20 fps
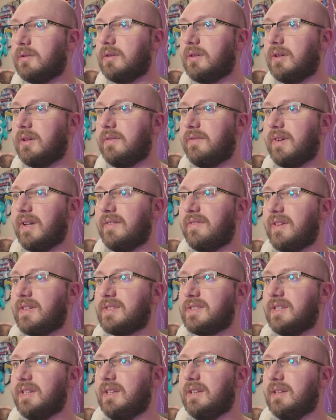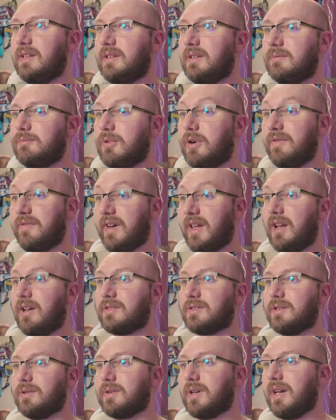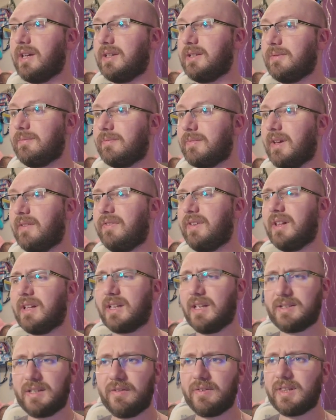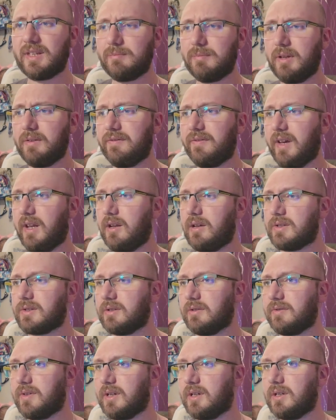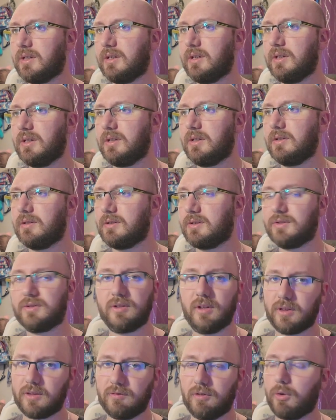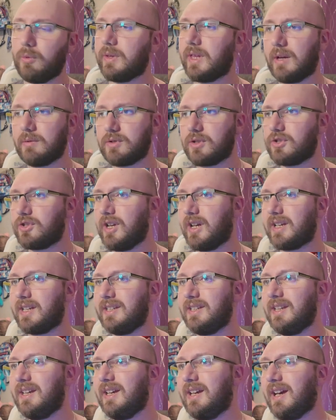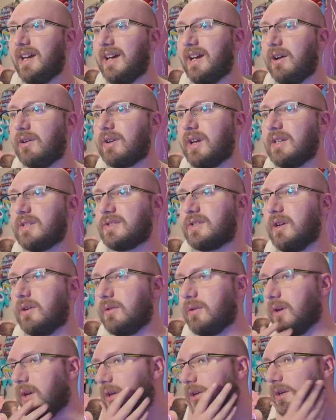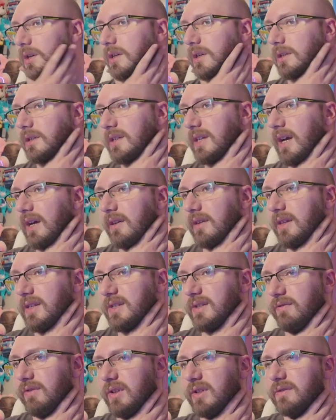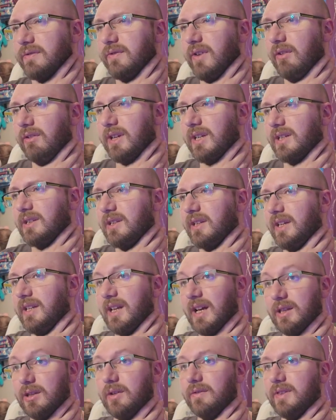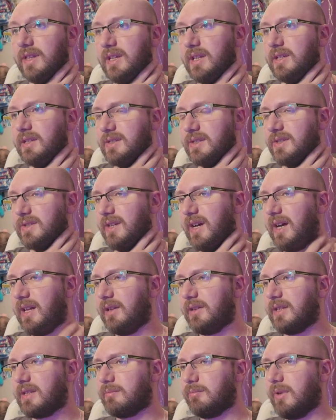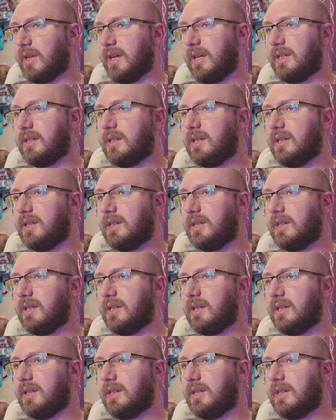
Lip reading: Final Fantasy, more fan art. Okay, I feel like, has everything been fan art so far? There's nothing wrong with that, I'm just checking. Okay, so yeah, this feels very clean. I love the style of this blade.